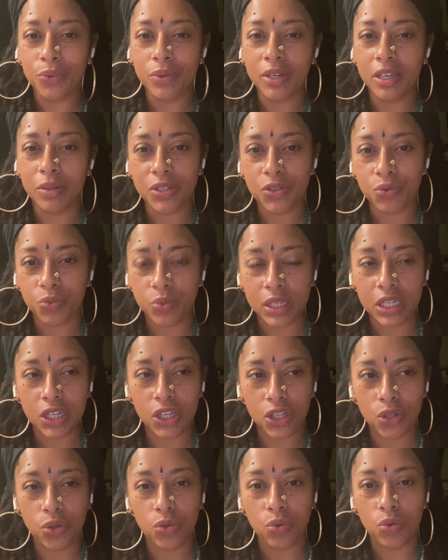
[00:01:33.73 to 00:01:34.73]
He was a really
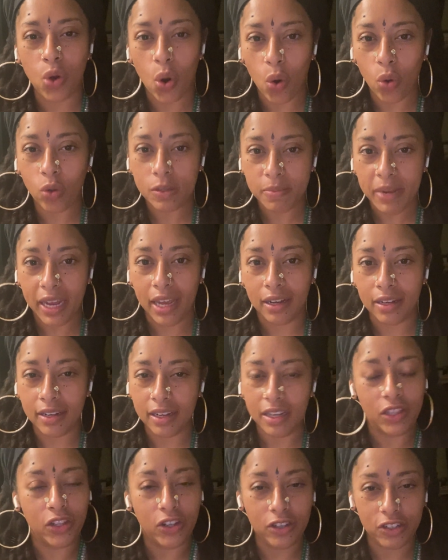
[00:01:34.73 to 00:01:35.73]
cute old man. He
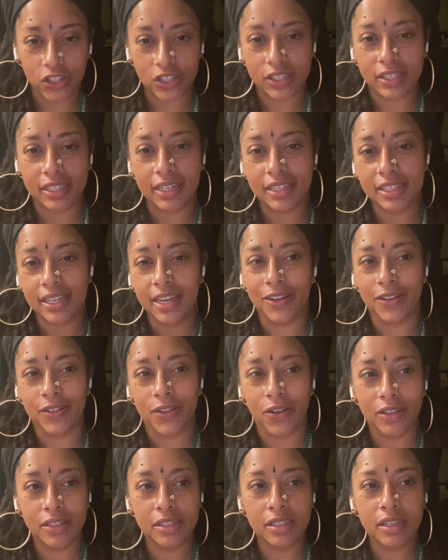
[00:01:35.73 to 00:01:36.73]
looked just like Santa
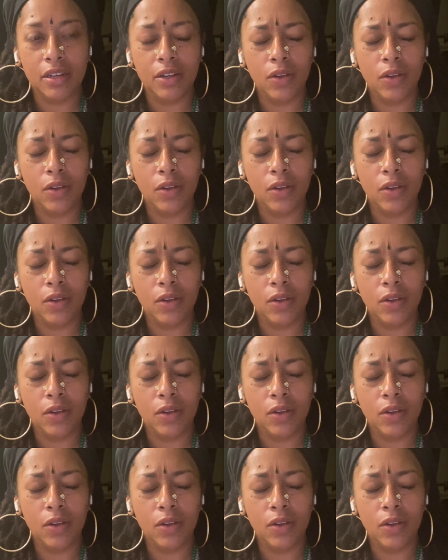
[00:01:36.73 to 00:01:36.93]
Claus.